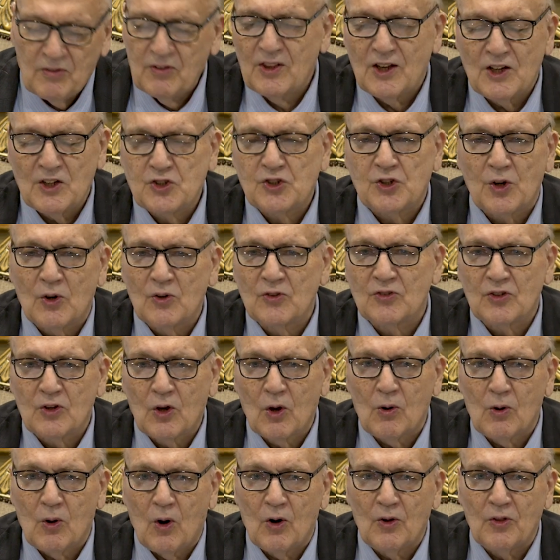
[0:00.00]
they chose to
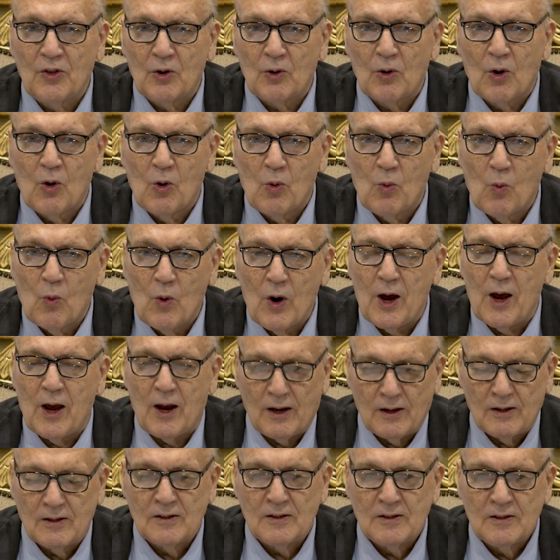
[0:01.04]
go on their own
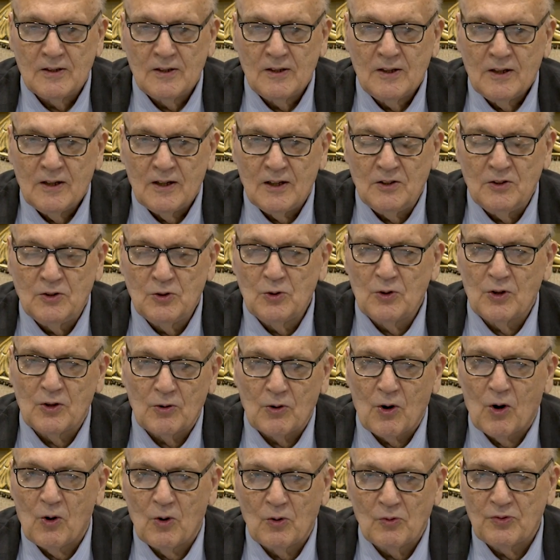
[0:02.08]
way and do
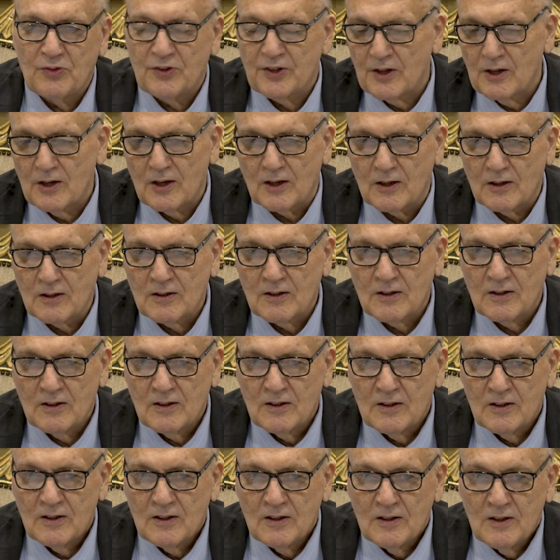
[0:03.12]
their own thing,
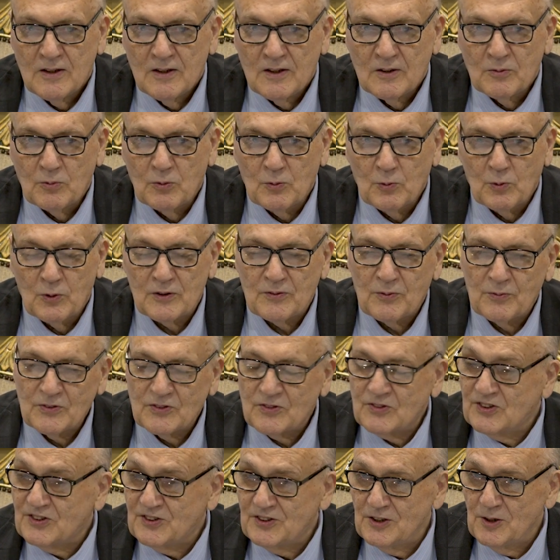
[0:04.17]
what
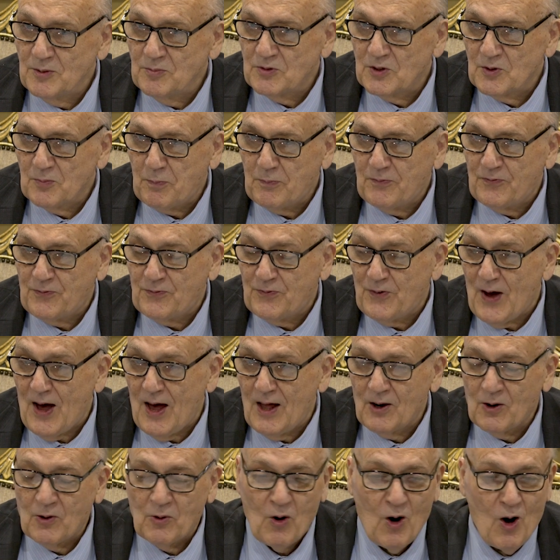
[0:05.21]
seemed to
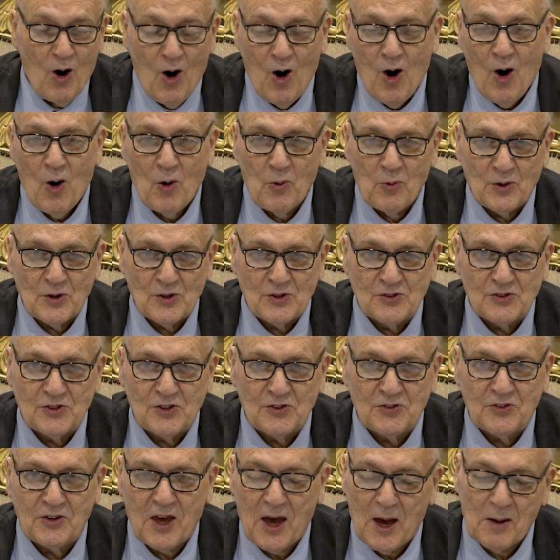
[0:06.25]
follow always
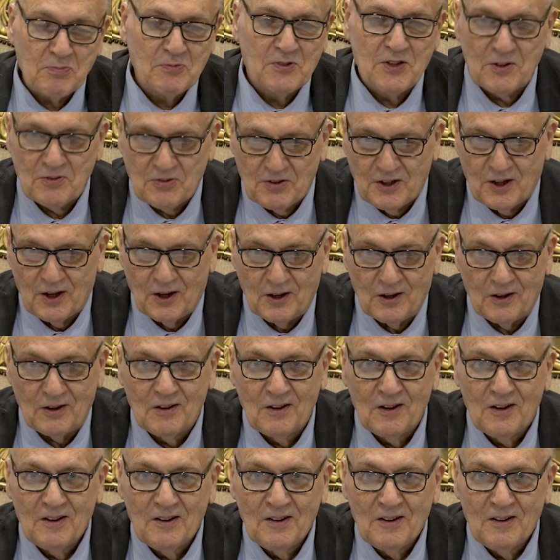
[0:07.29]
is captivity.